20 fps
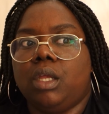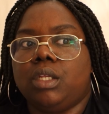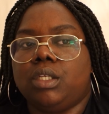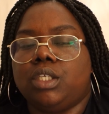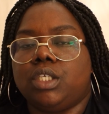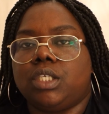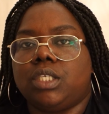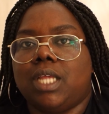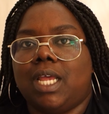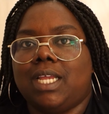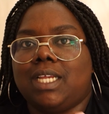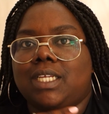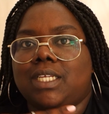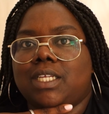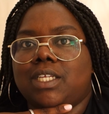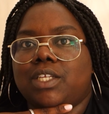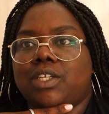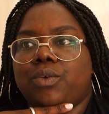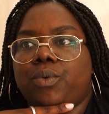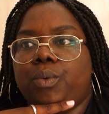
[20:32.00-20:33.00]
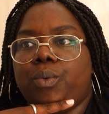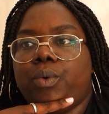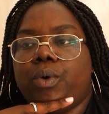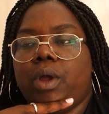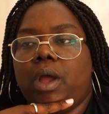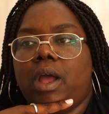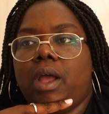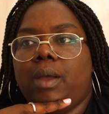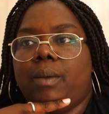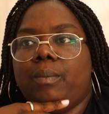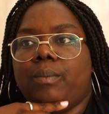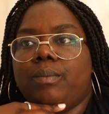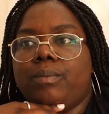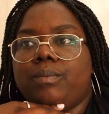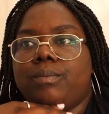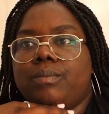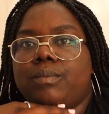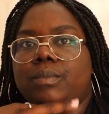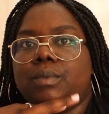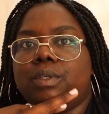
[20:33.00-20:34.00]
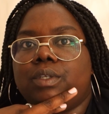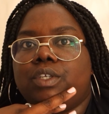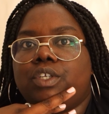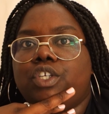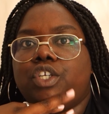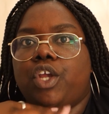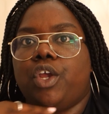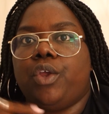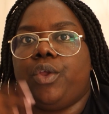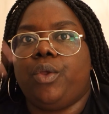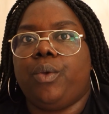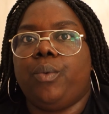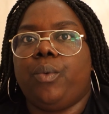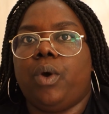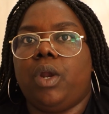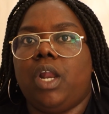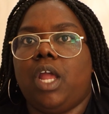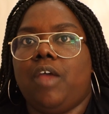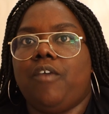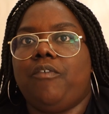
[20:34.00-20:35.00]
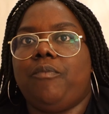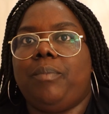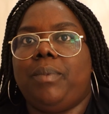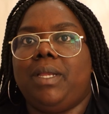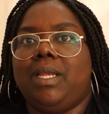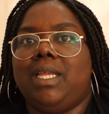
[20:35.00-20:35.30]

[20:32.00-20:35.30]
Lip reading: just like show you what life